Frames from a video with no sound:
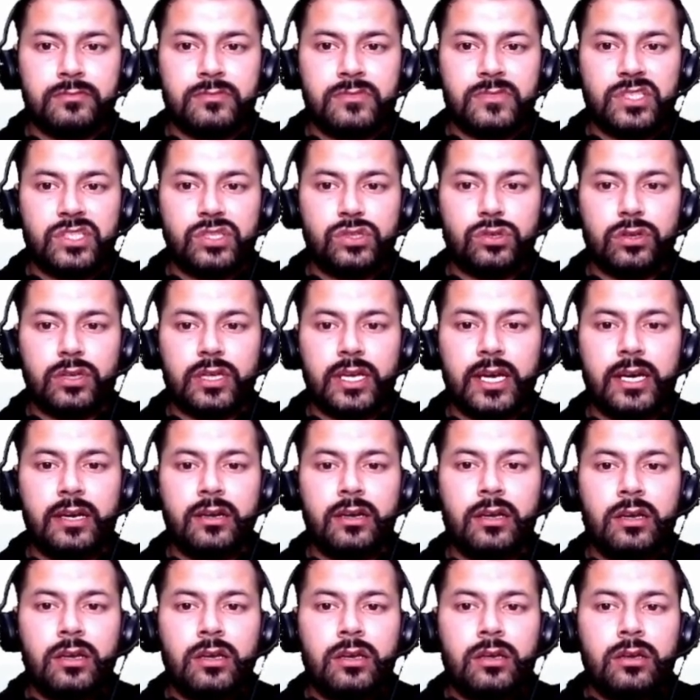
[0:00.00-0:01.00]
So that
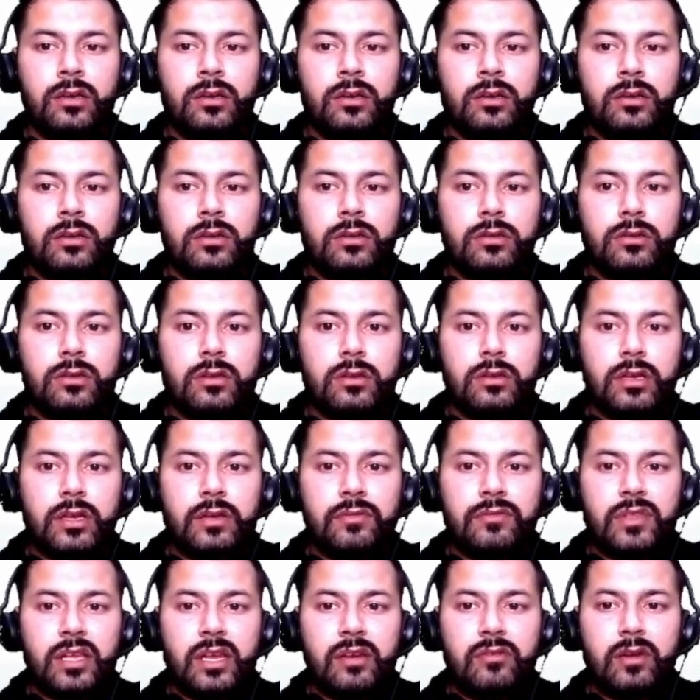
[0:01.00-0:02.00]

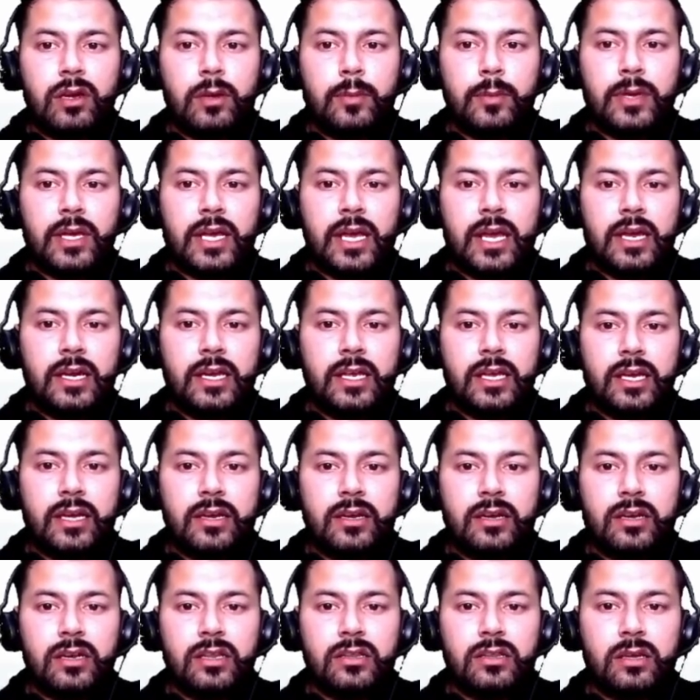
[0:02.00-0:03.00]
if there will be any
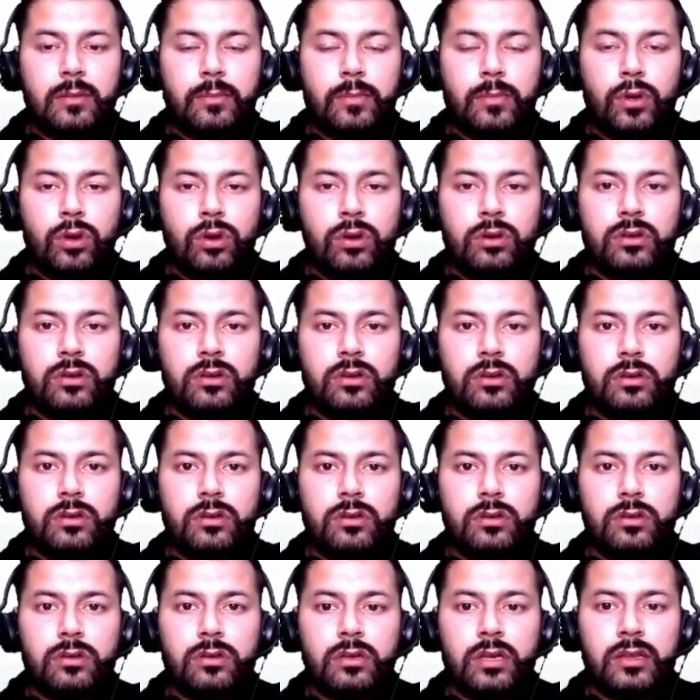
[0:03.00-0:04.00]
error in the block,
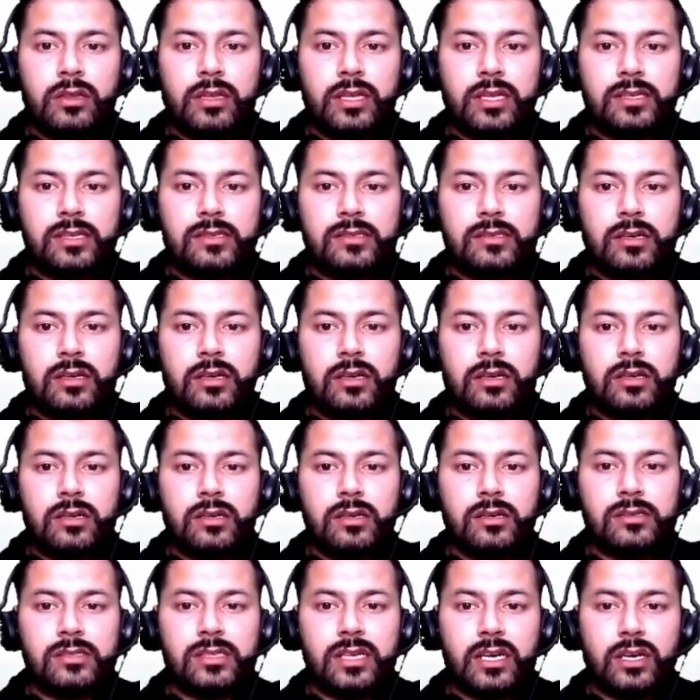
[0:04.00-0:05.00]
in this
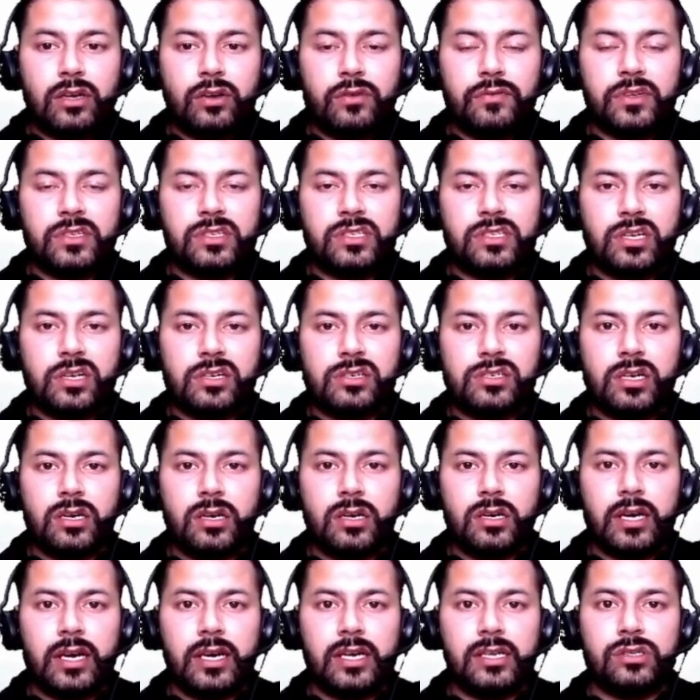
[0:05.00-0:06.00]
set of instruction,
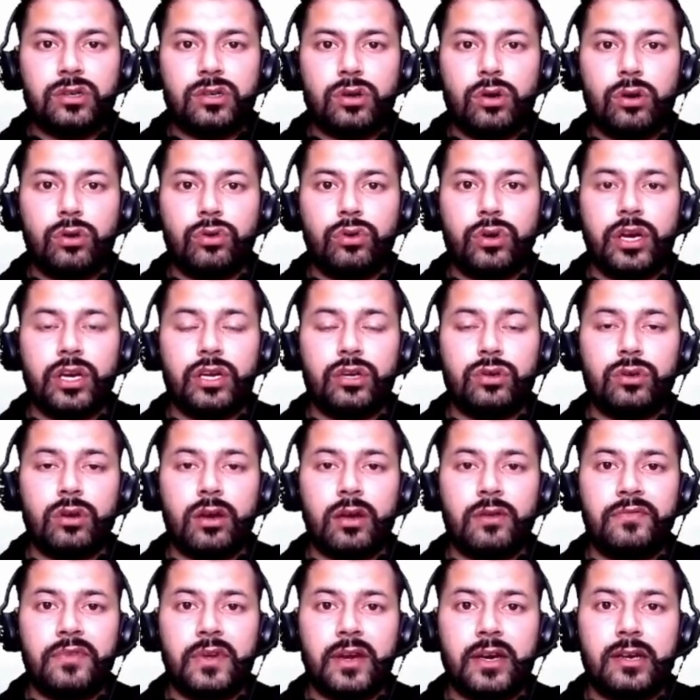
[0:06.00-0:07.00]
it is not going to
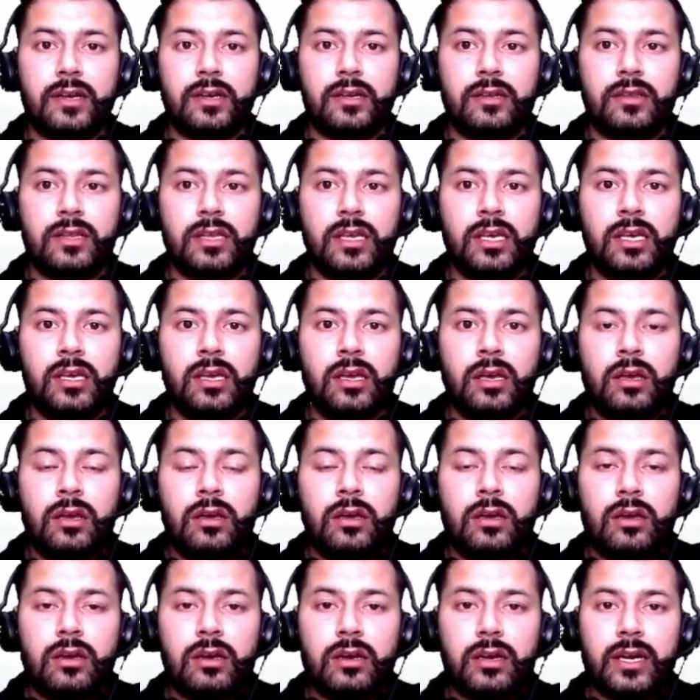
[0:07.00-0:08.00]
affect the
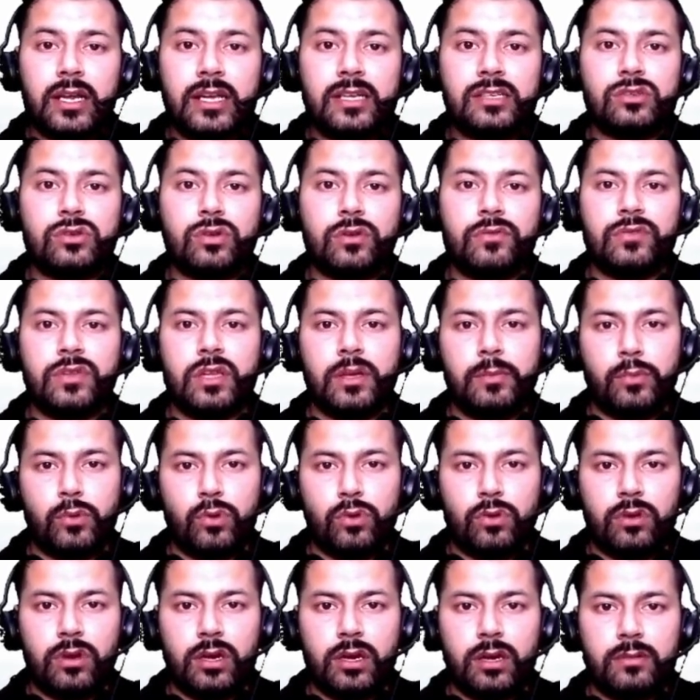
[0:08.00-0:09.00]
rest of the
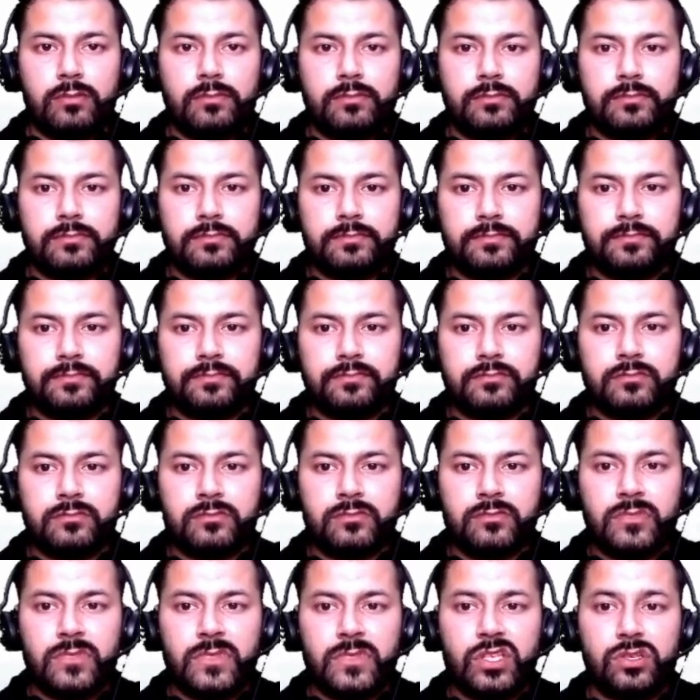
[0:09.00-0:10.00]
program.
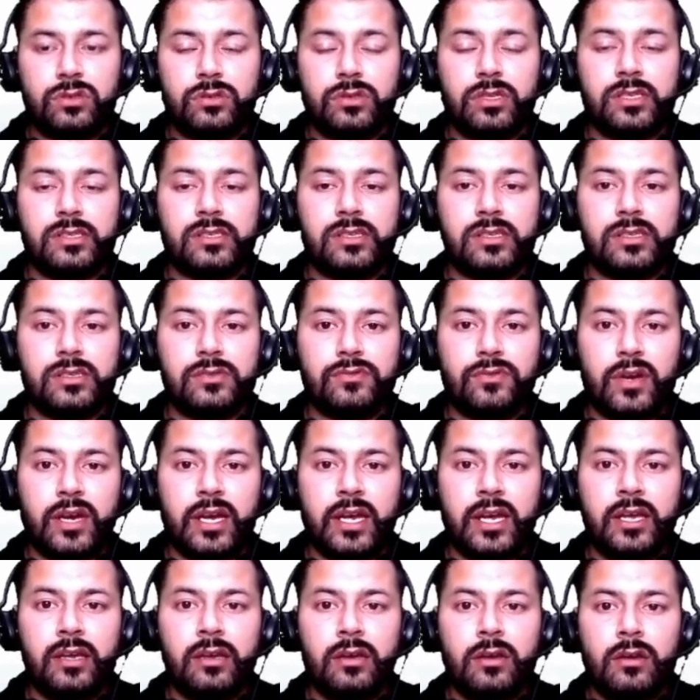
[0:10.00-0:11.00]
So this is
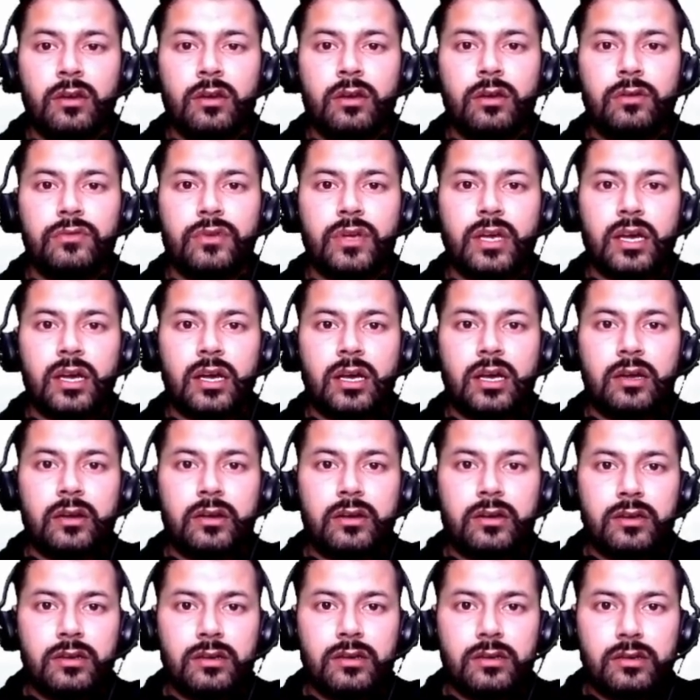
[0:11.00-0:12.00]
why we
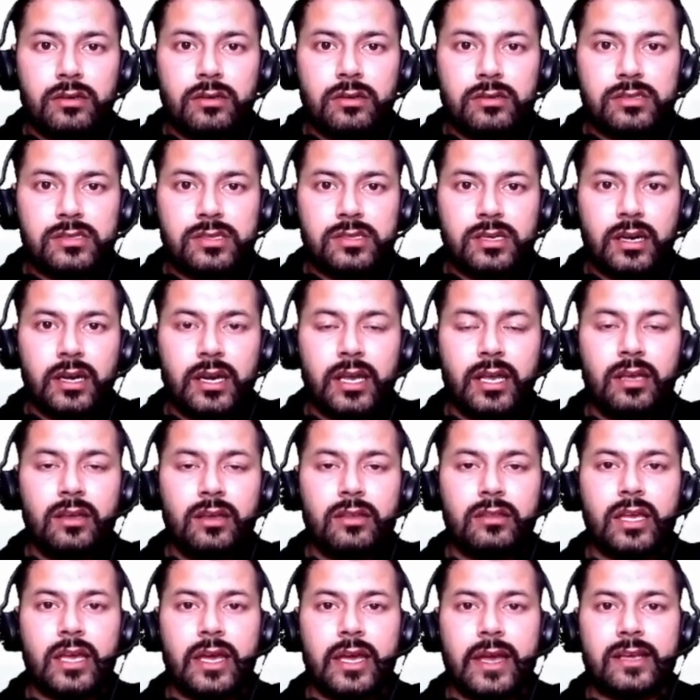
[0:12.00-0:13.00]
are
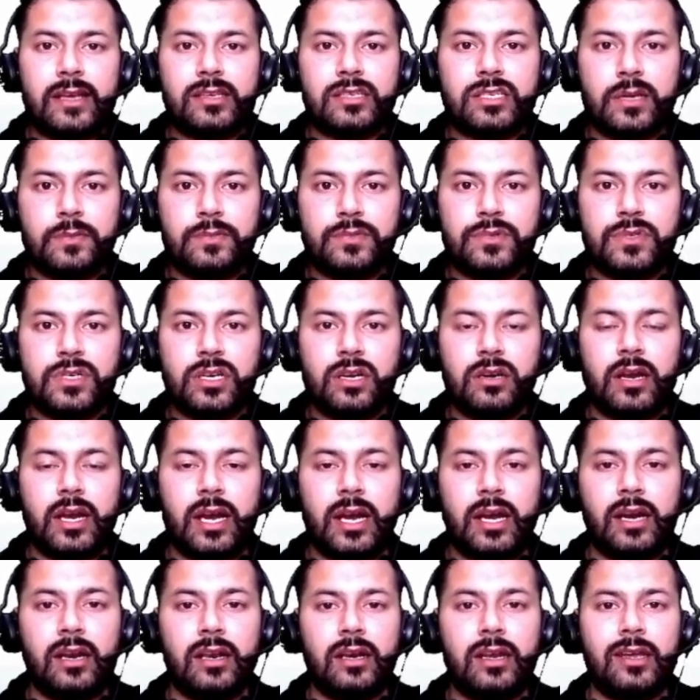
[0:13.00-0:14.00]
studying the exception
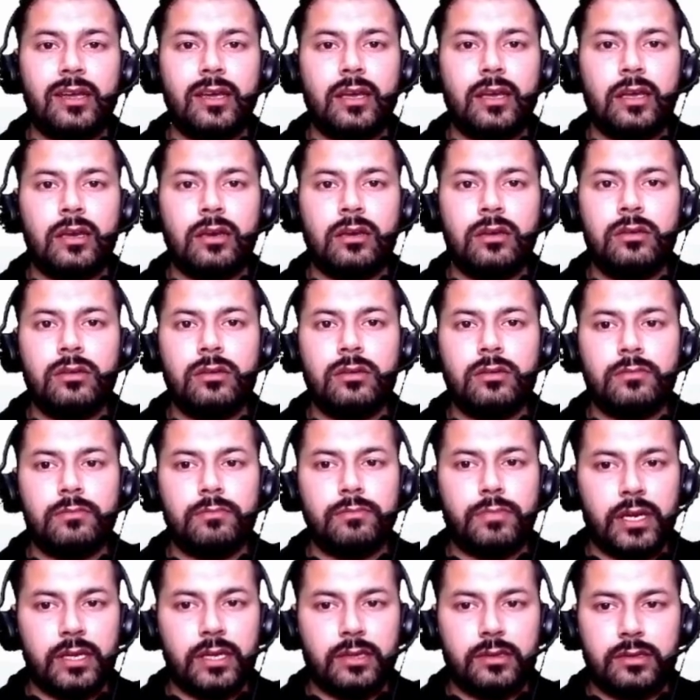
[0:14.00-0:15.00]
handling in
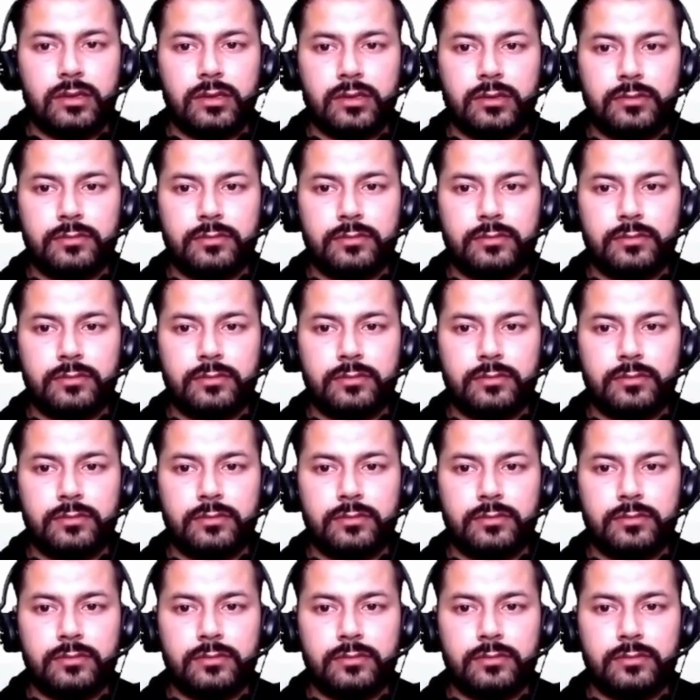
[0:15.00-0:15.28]
Python.